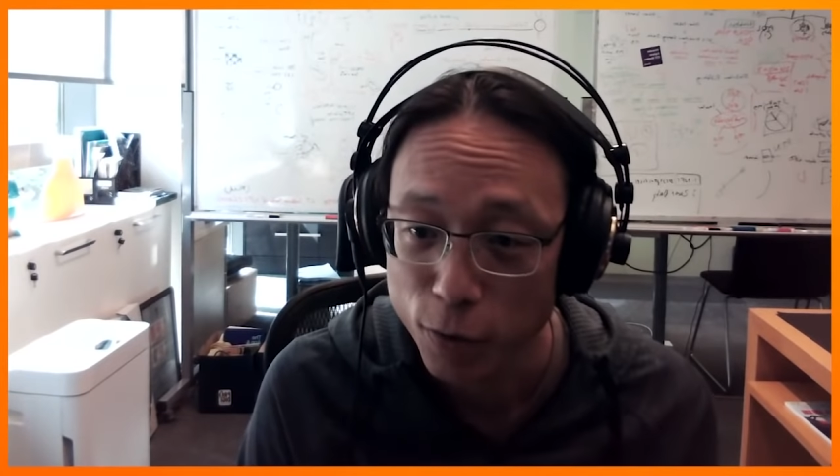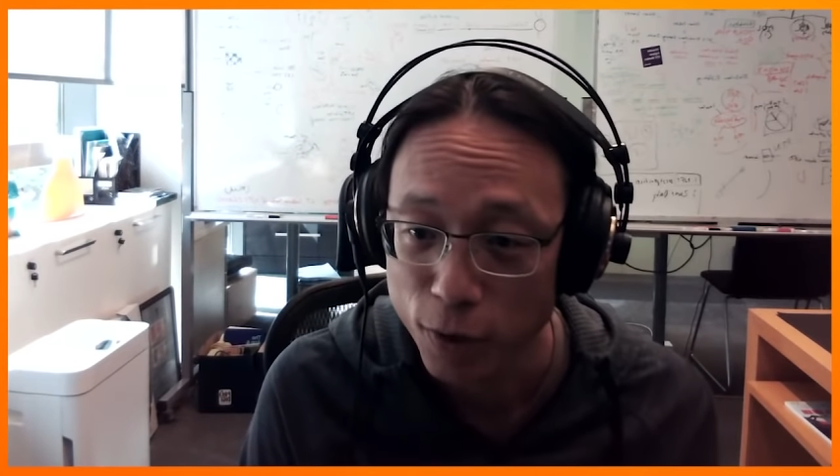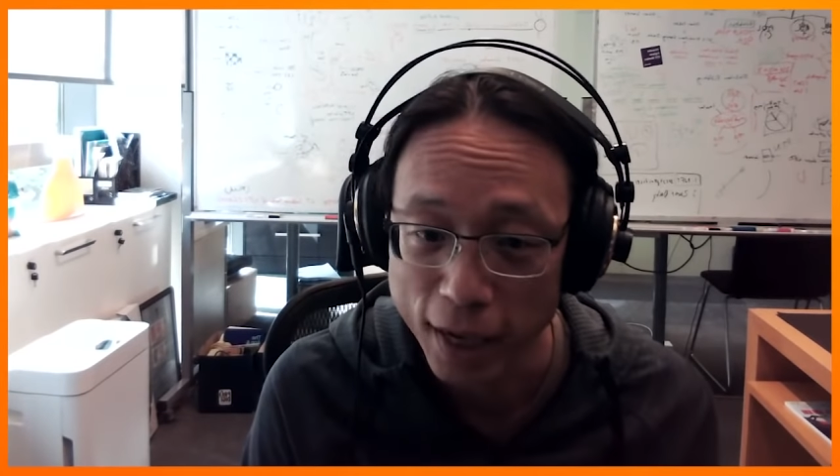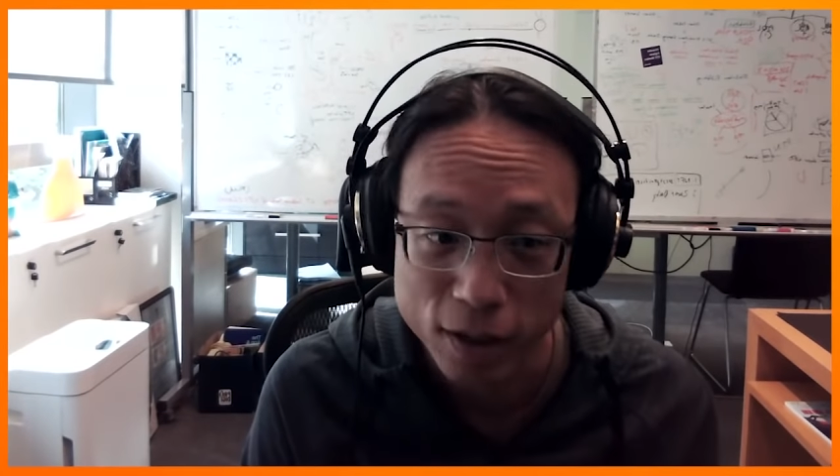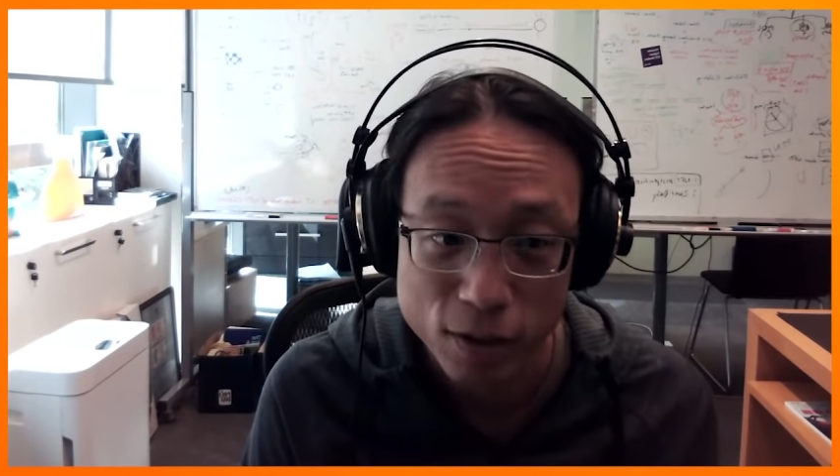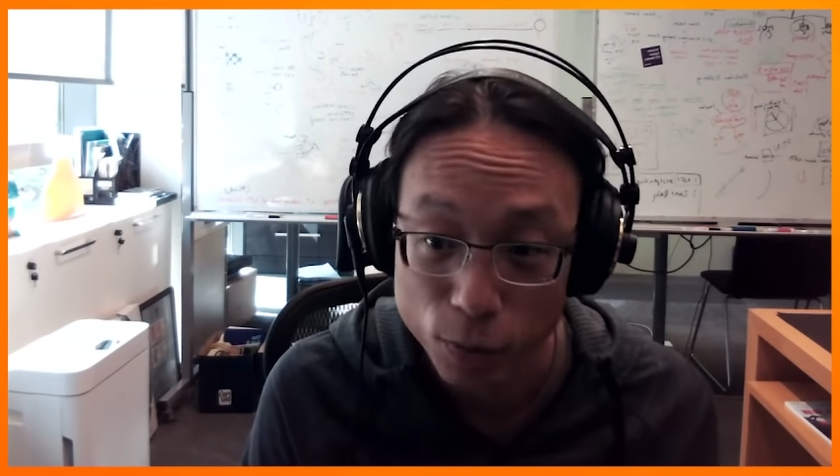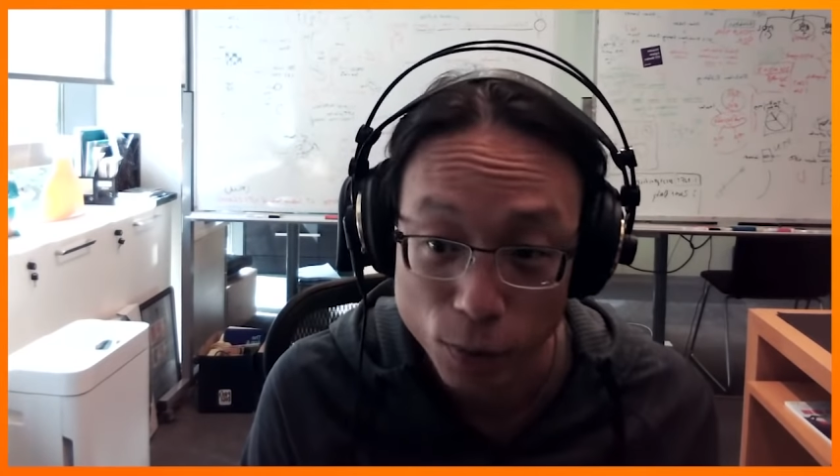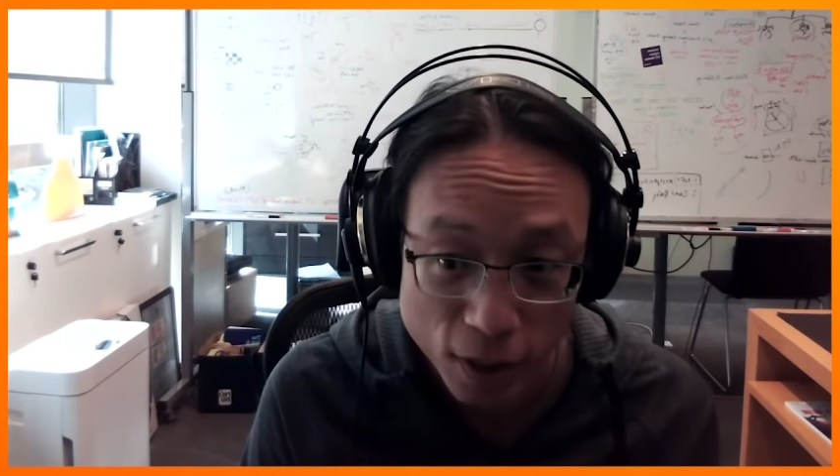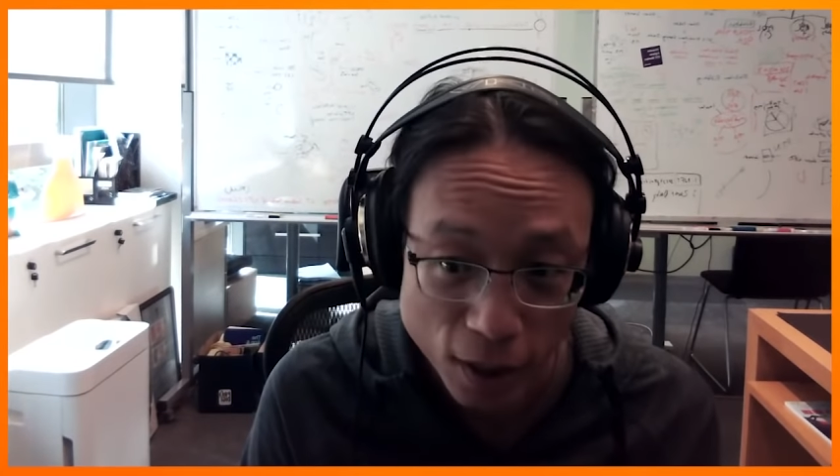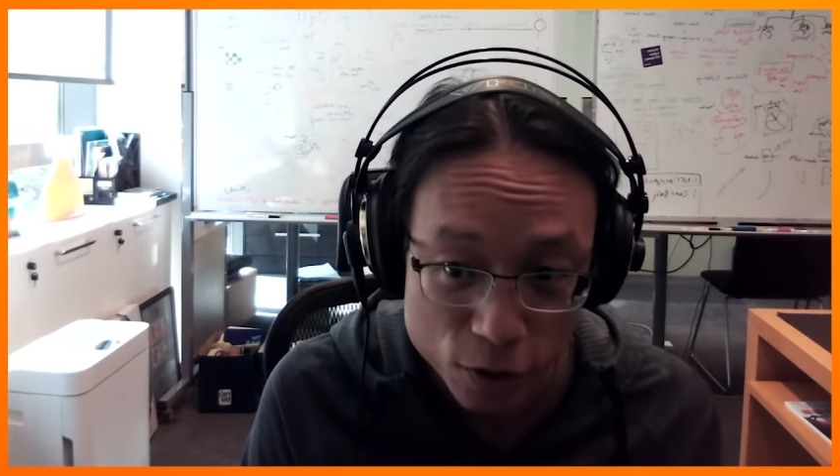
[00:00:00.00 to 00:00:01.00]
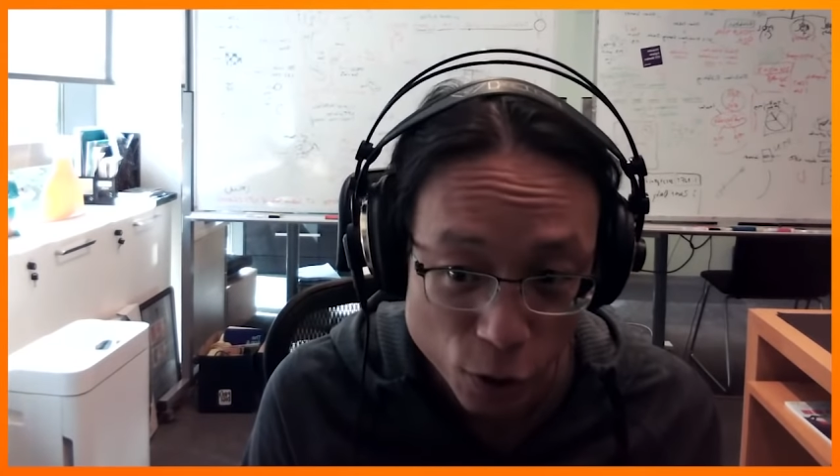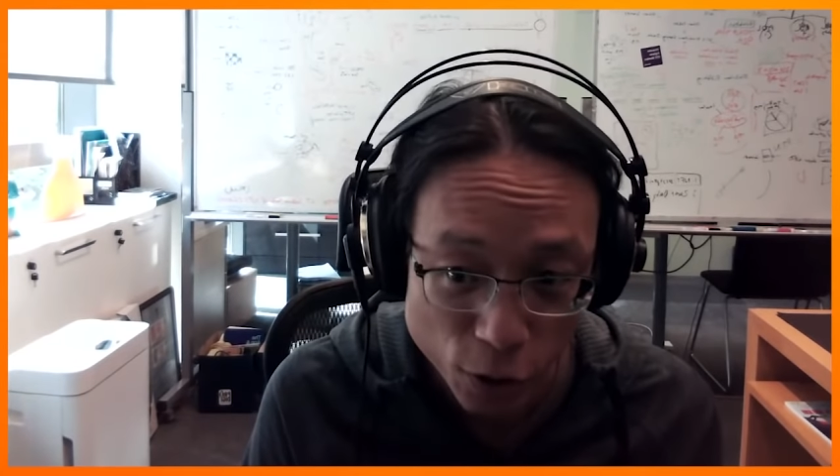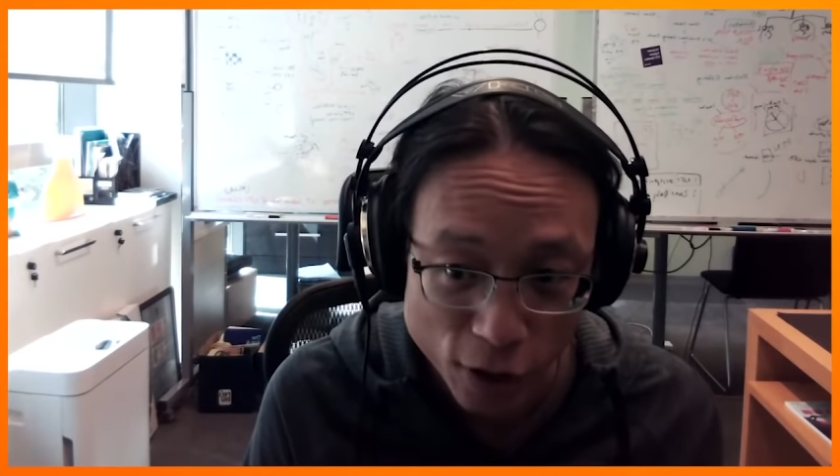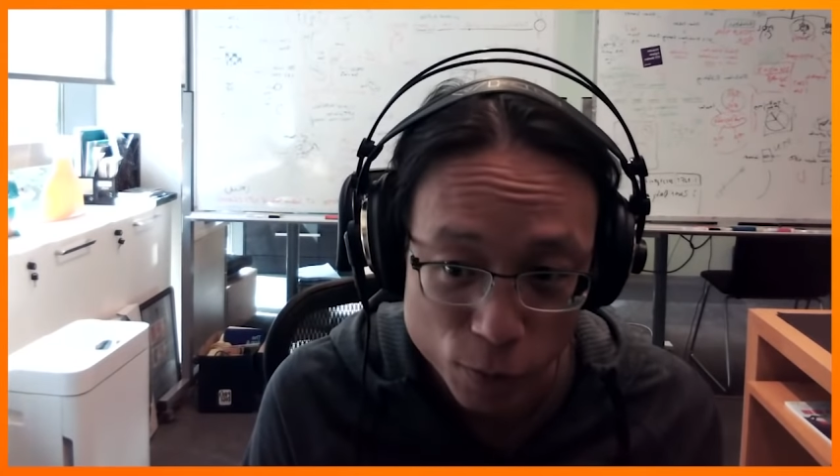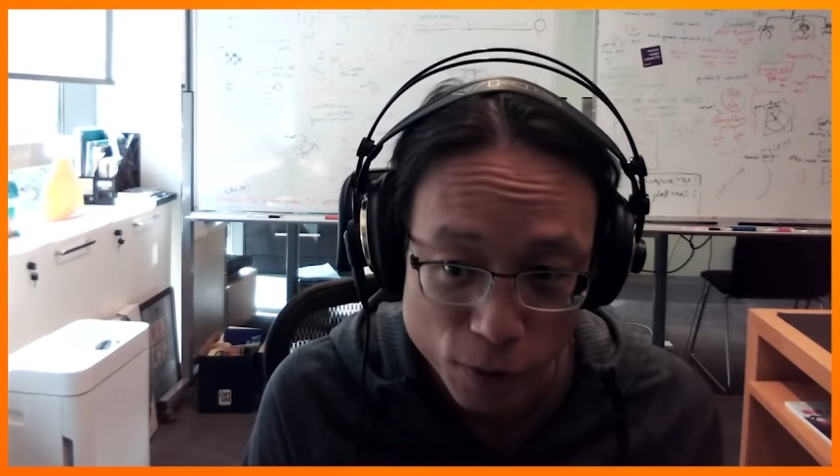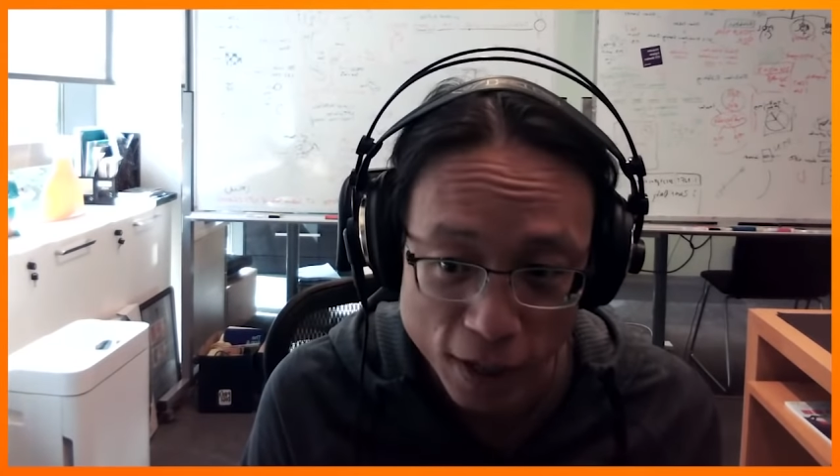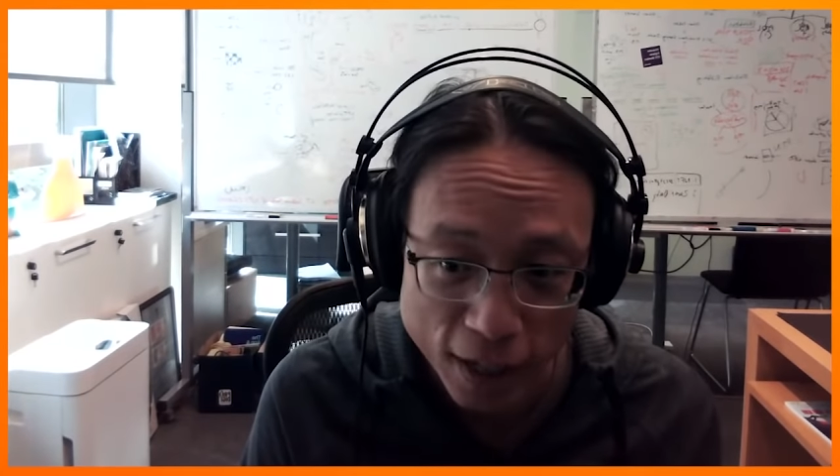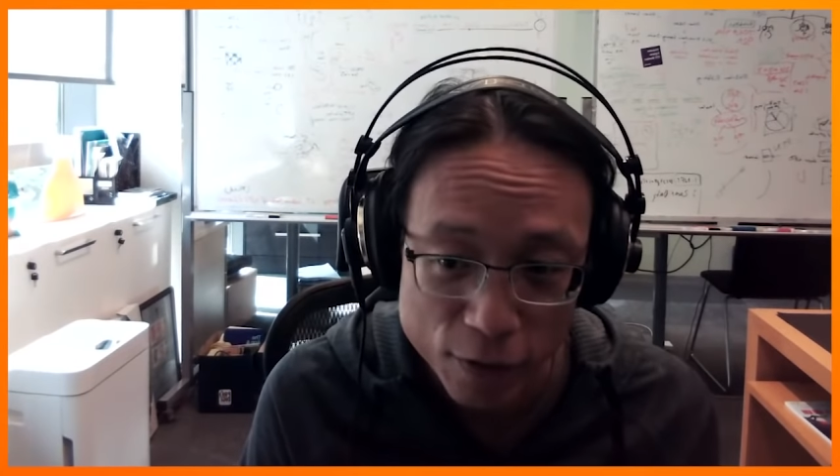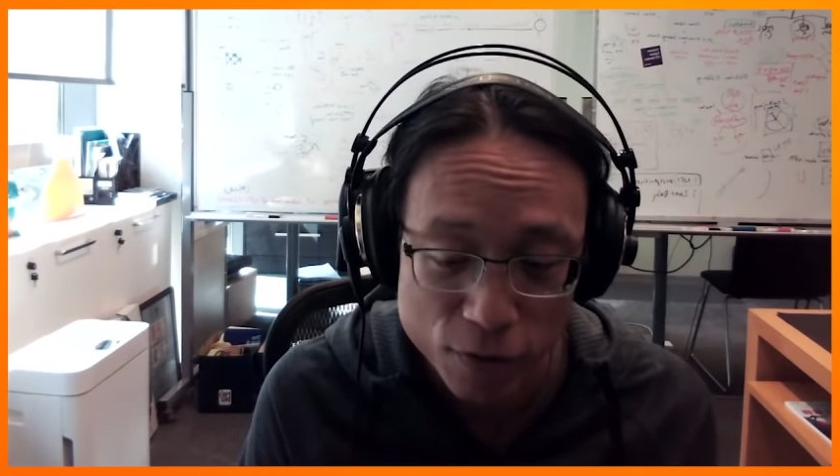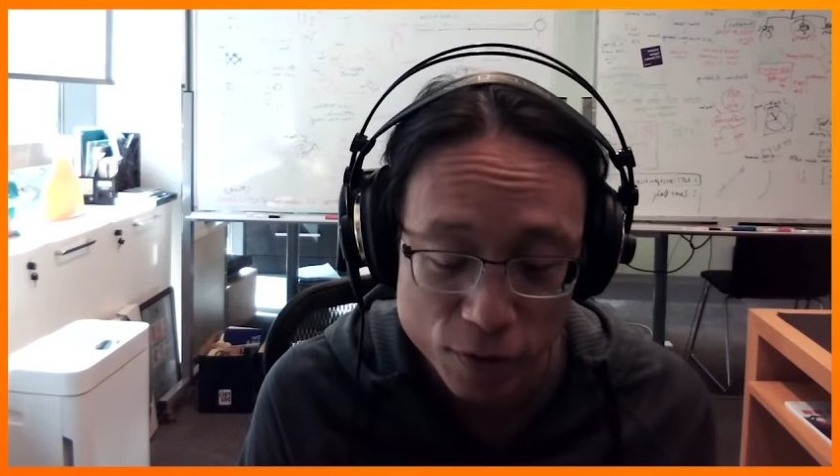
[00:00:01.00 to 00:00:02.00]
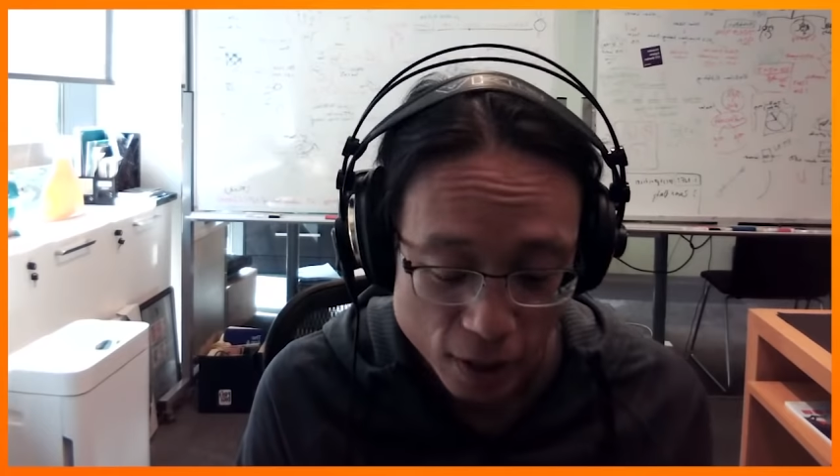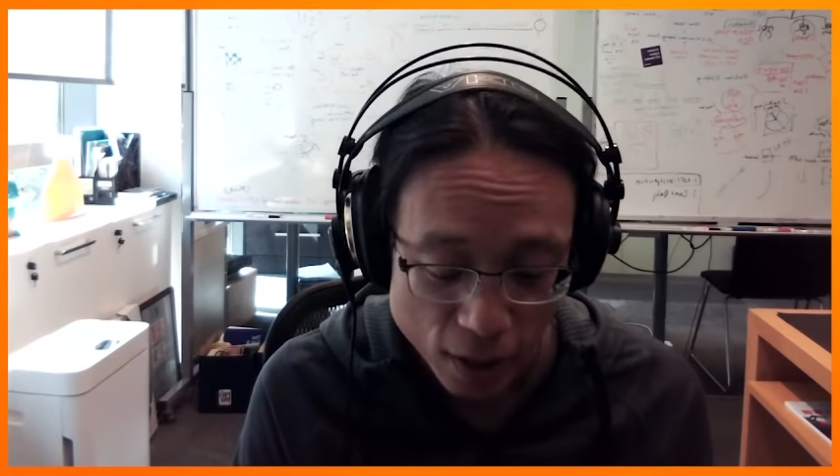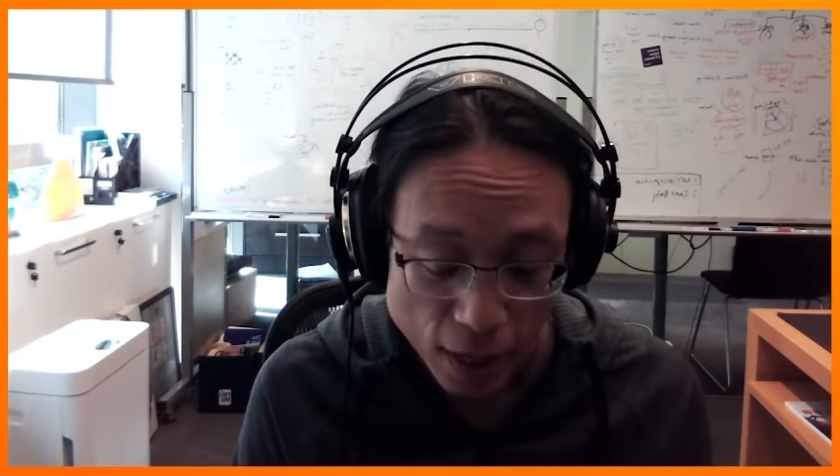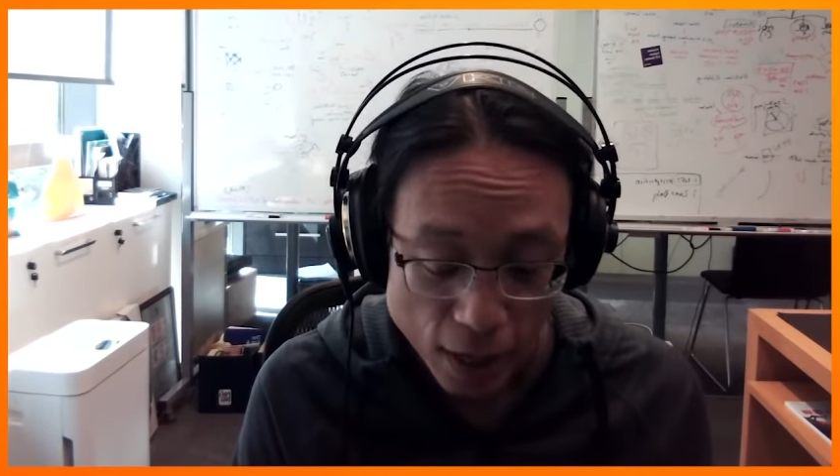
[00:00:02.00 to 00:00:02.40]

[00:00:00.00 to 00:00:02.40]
were like, what the hell is going on with our life?